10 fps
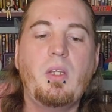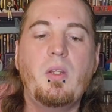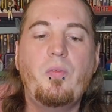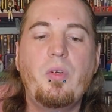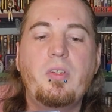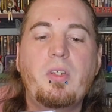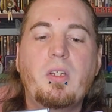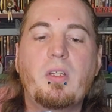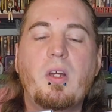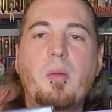The first
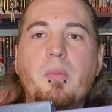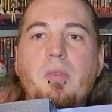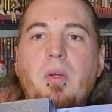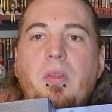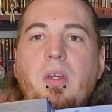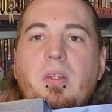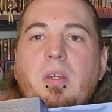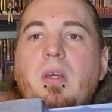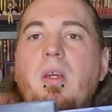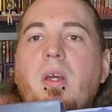thing that comes with
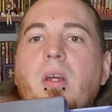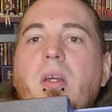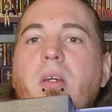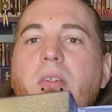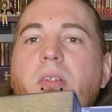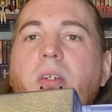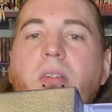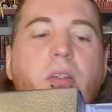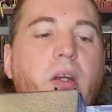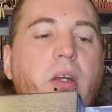it is
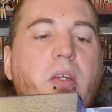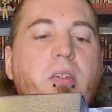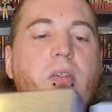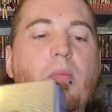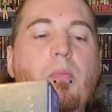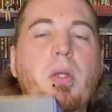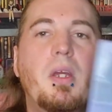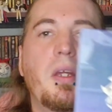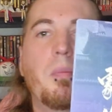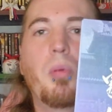this nice
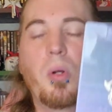big